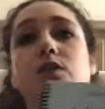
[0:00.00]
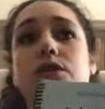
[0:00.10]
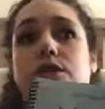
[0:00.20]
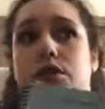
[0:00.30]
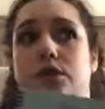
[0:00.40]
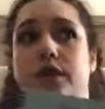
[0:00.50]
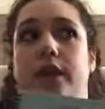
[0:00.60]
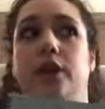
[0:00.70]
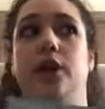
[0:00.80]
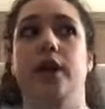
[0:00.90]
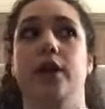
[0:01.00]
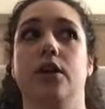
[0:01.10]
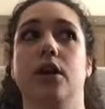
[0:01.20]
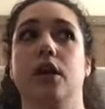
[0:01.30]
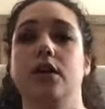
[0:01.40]
was doing her
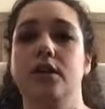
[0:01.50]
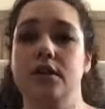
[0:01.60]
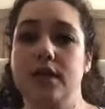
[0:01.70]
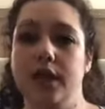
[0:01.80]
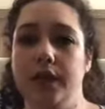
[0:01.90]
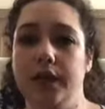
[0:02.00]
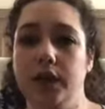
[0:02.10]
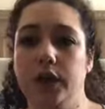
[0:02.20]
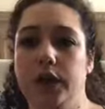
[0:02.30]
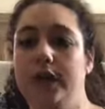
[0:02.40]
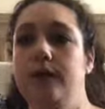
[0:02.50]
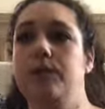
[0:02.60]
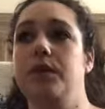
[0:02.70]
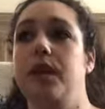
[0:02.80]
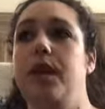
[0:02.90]
kindergarten Sunlight
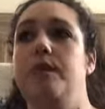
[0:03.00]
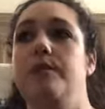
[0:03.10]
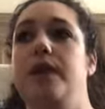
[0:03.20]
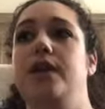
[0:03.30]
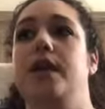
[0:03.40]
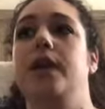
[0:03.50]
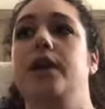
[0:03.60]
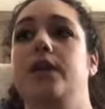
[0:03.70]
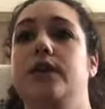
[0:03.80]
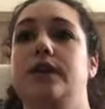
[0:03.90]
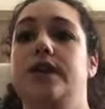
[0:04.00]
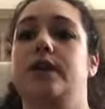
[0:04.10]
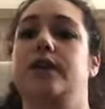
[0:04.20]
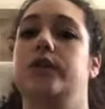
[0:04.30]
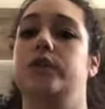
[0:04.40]
curriculum, and then I noticed that
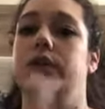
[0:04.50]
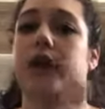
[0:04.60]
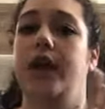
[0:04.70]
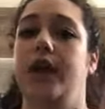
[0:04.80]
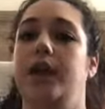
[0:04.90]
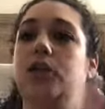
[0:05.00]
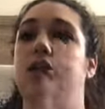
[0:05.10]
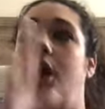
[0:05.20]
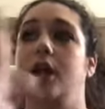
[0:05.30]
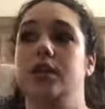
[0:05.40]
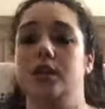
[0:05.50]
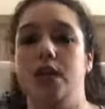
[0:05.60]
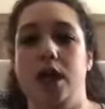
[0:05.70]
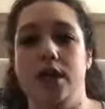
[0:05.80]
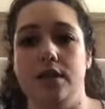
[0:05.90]
the history I had just
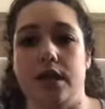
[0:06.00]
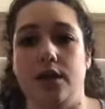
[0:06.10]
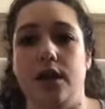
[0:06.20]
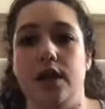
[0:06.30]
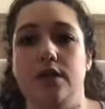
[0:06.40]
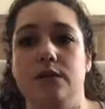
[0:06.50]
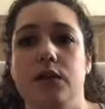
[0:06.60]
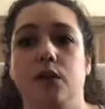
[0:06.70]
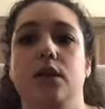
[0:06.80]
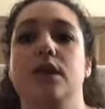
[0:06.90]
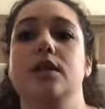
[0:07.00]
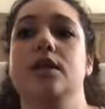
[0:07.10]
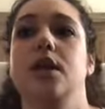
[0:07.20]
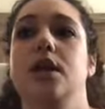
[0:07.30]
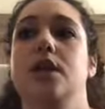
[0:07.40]
taught in 2nd grade to my
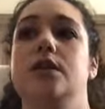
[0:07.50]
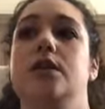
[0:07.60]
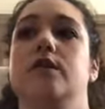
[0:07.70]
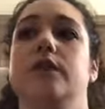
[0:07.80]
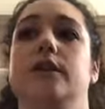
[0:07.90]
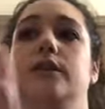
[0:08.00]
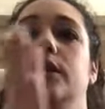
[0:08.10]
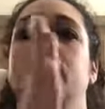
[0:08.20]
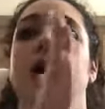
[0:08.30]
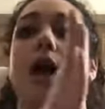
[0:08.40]
oldest. So we would